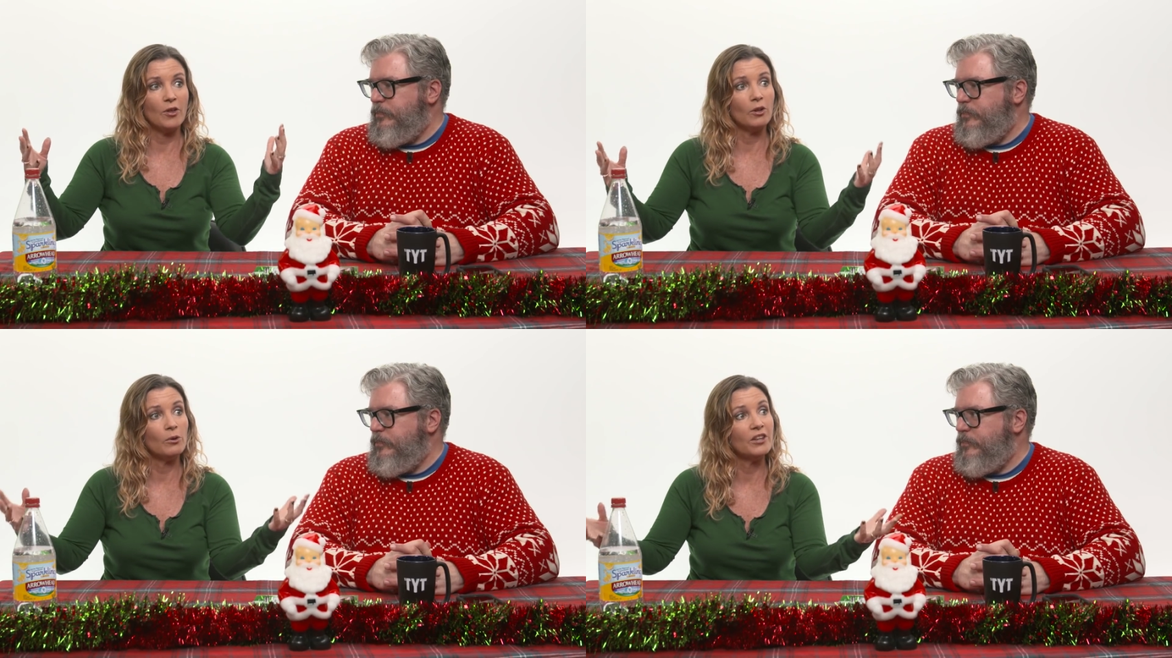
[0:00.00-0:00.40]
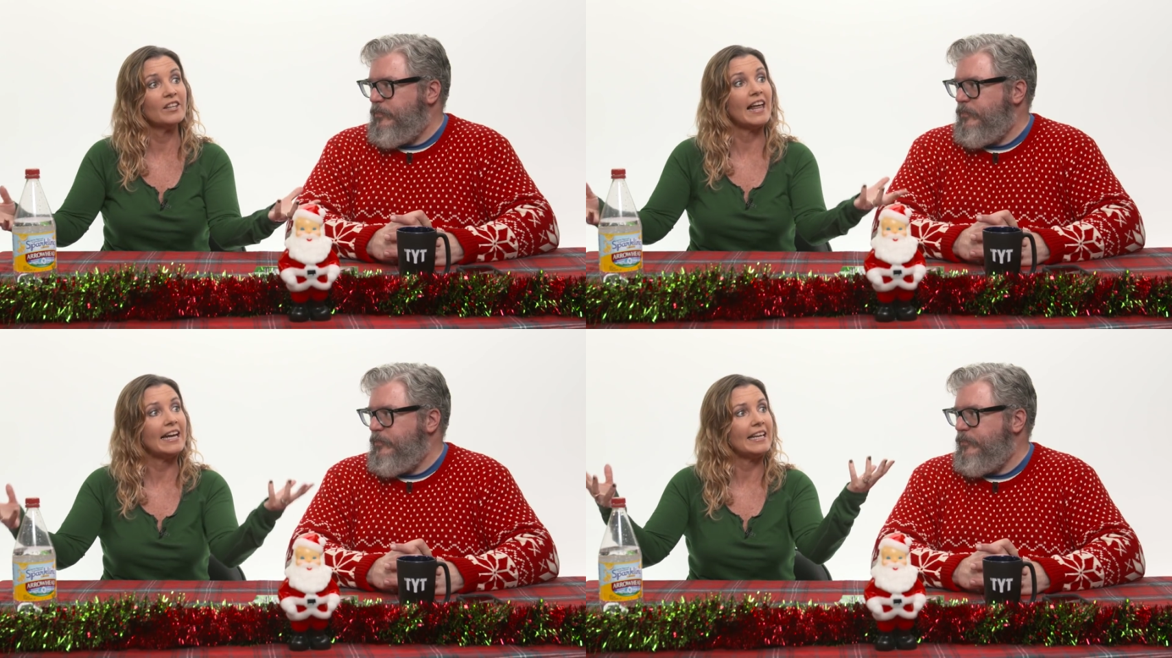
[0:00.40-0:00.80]
Speaker 1: the, the
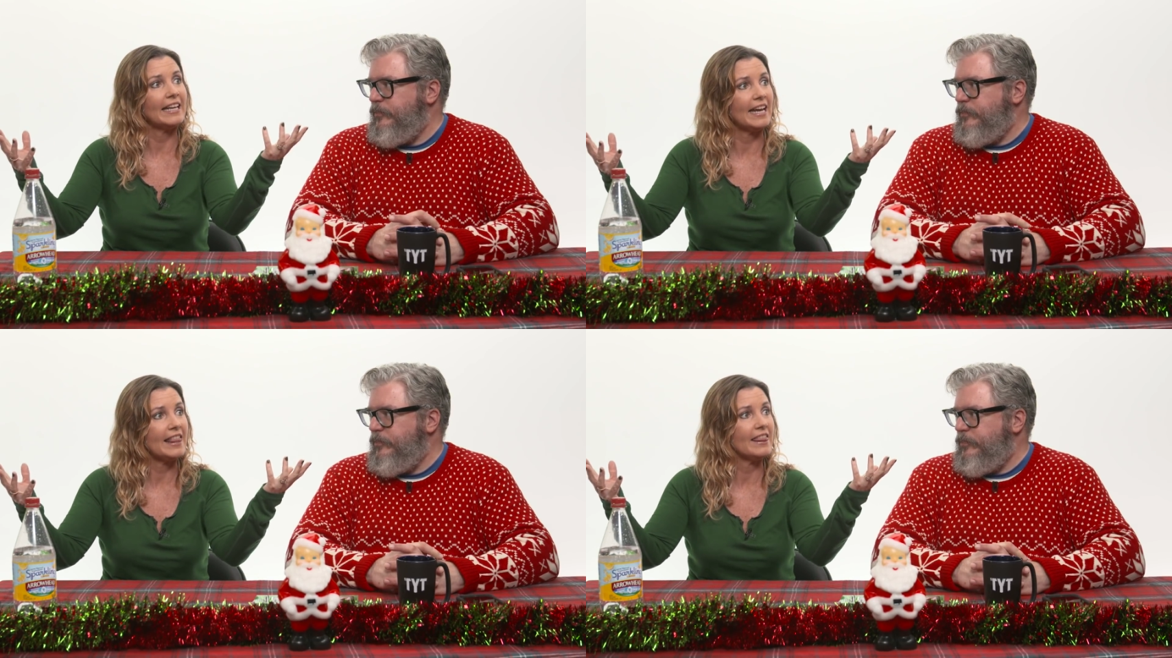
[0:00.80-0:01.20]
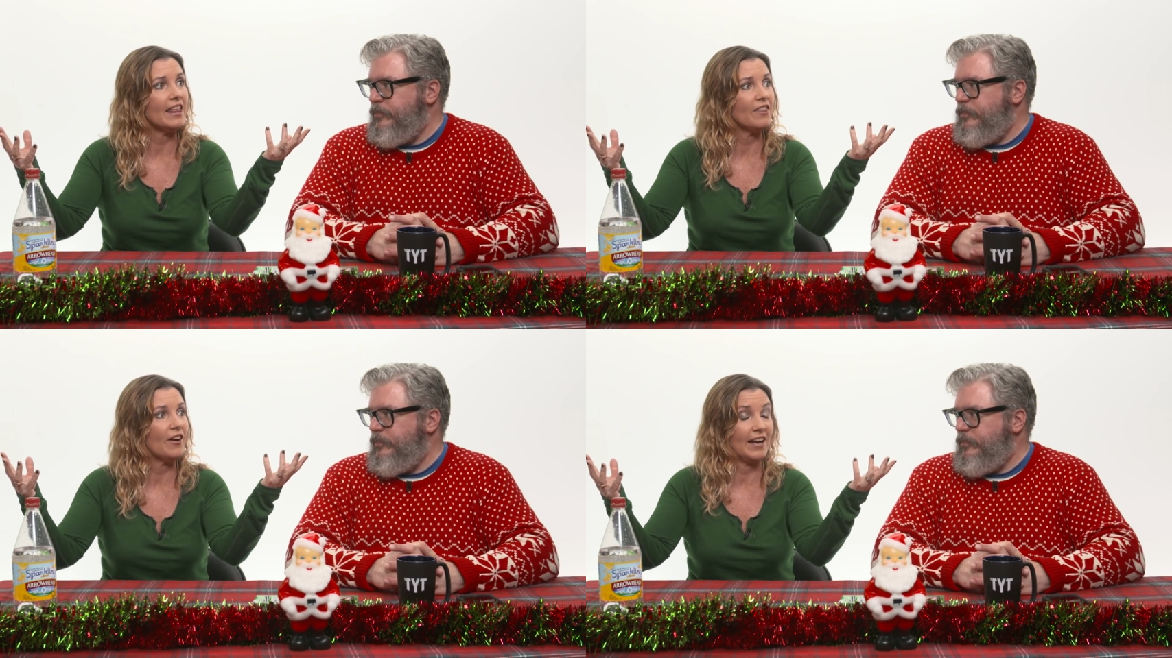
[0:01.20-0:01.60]
lighting in,
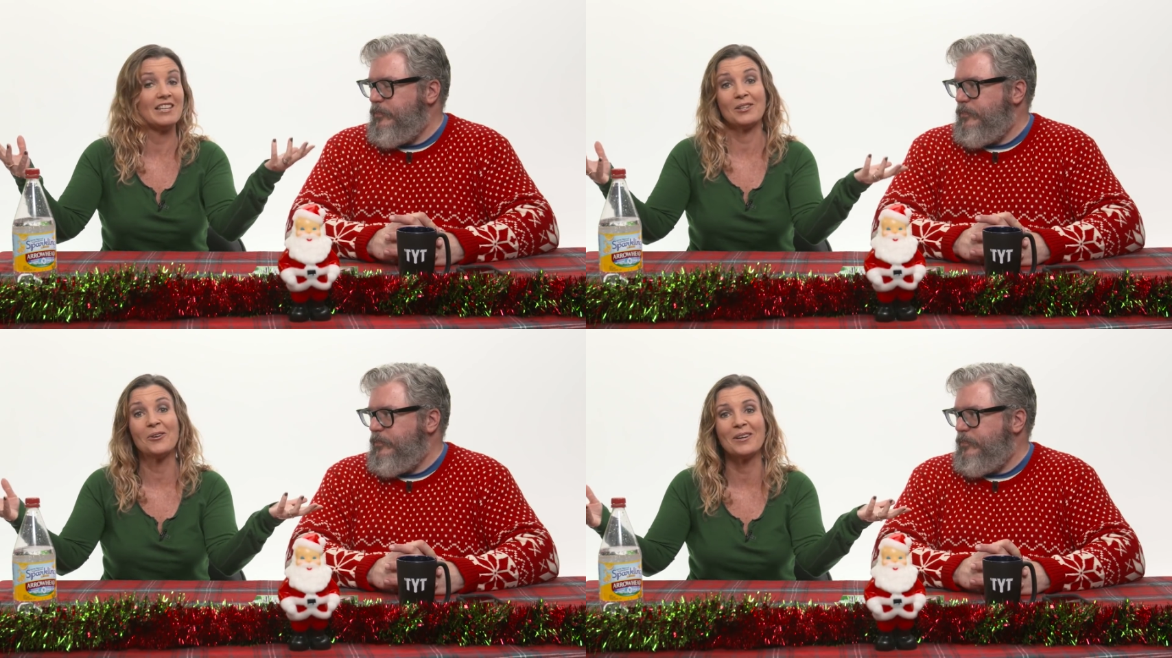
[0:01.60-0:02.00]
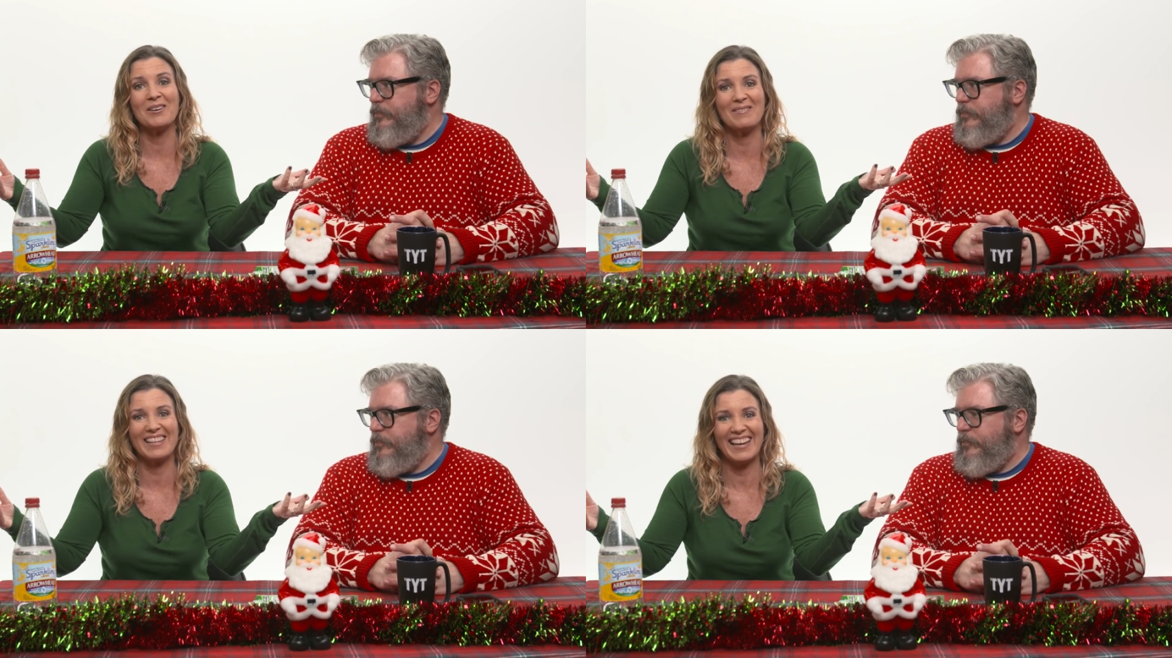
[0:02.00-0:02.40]
in there, and it's Nicole
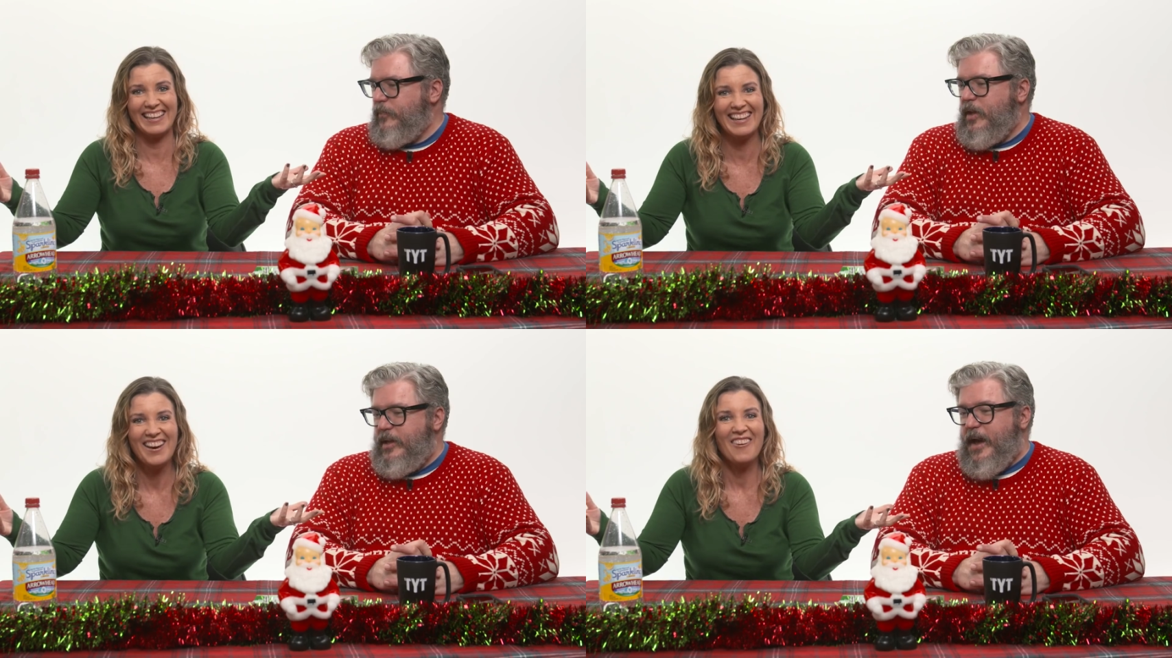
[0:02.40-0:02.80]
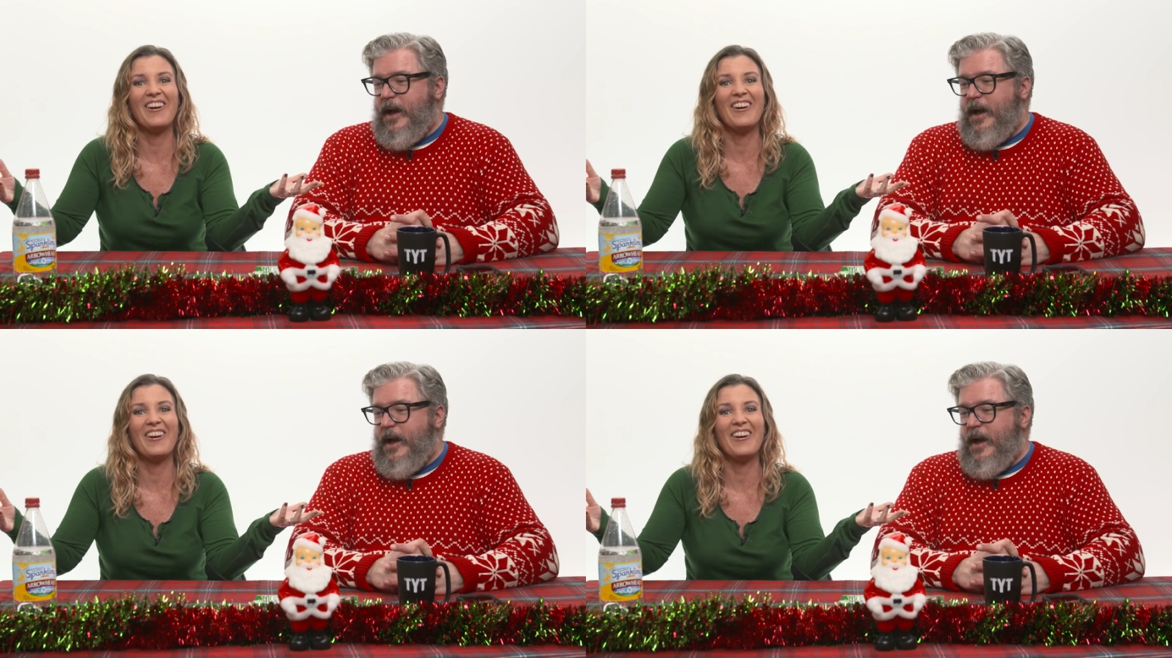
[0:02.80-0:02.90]
Kidman again, yeah.